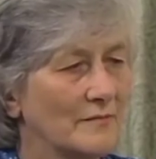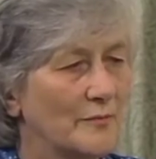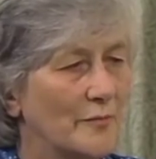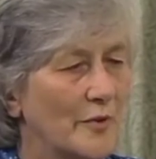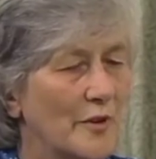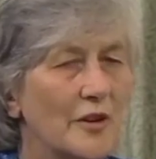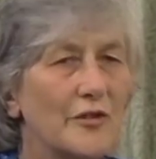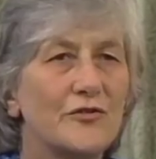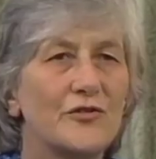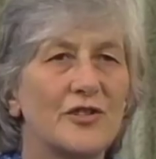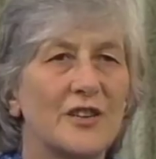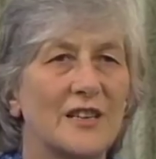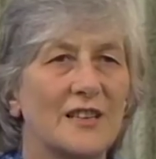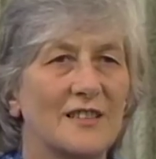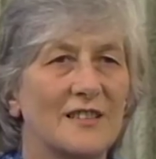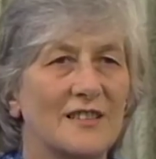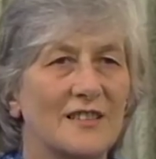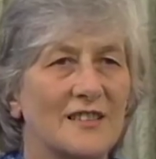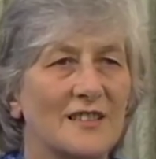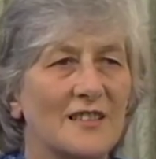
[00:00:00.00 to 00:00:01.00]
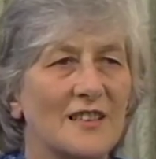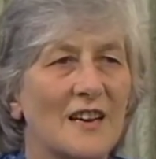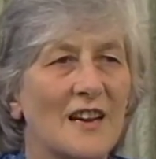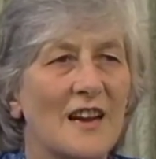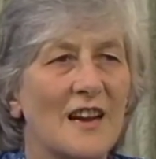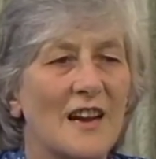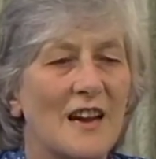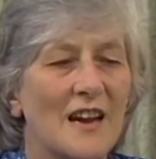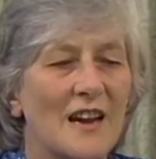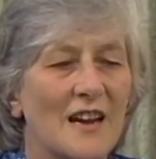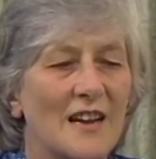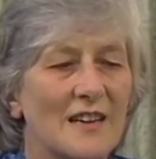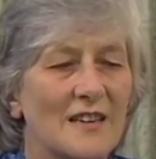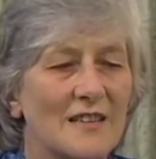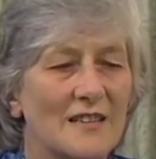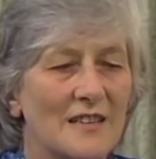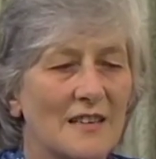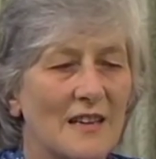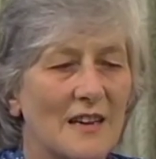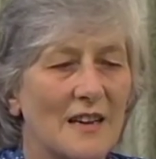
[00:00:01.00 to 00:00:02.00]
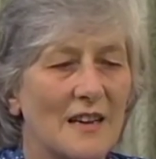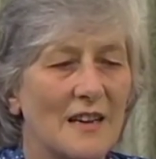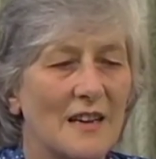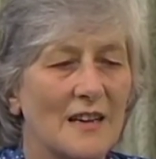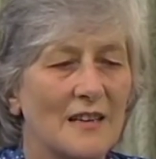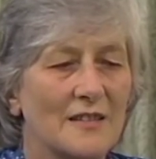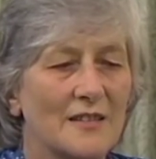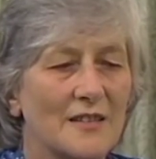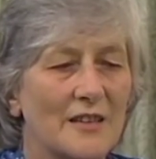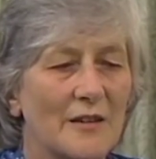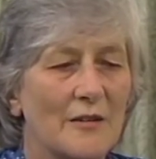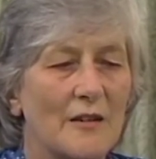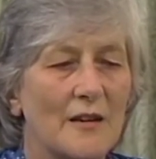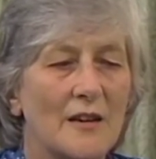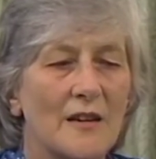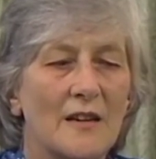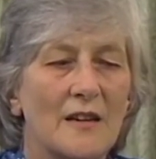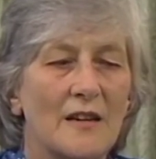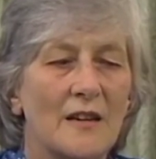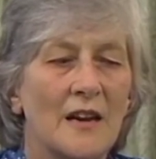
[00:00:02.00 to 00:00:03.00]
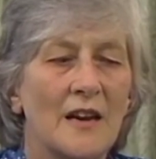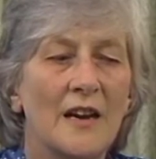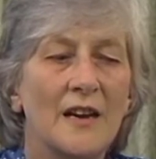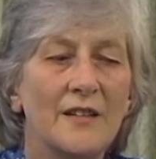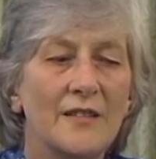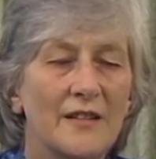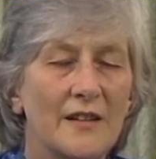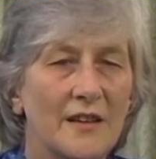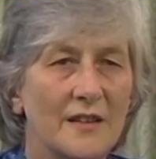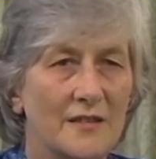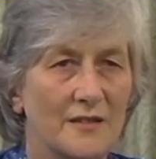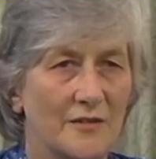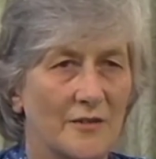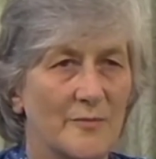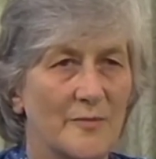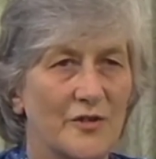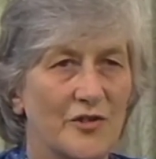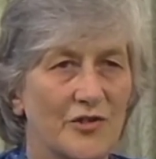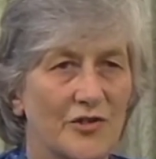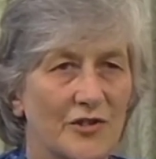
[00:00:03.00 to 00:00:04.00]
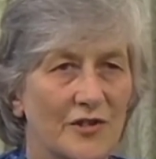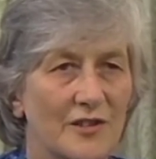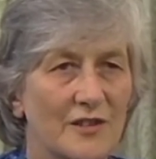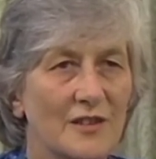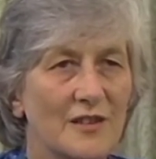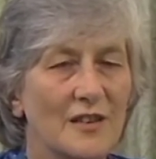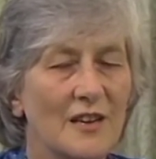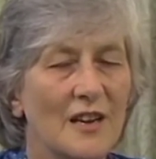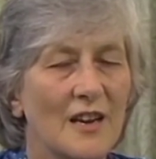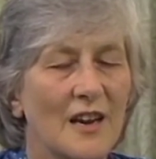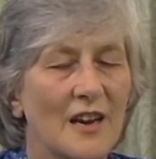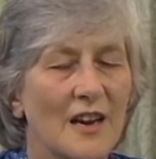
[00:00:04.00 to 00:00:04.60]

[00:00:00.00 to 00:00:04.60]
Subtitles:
projects, and so I had that commission,